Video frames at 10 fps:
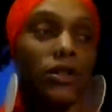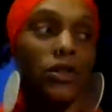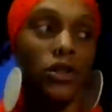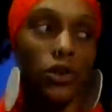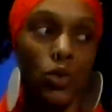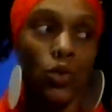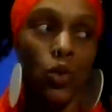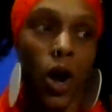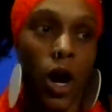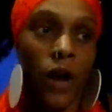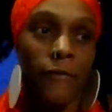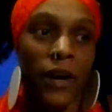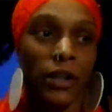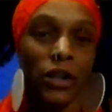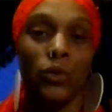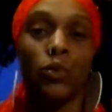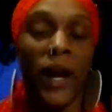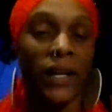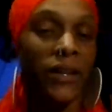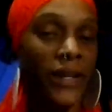you are finally
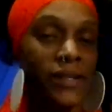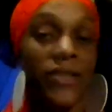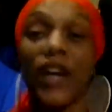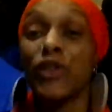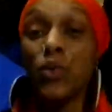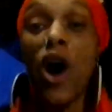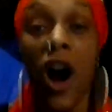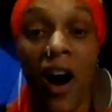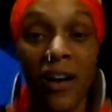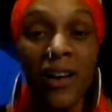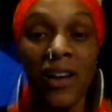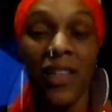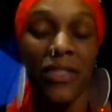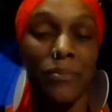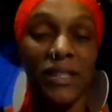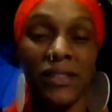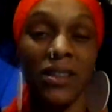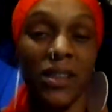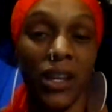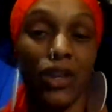recognizing that you are the
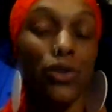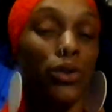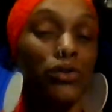missing link. You could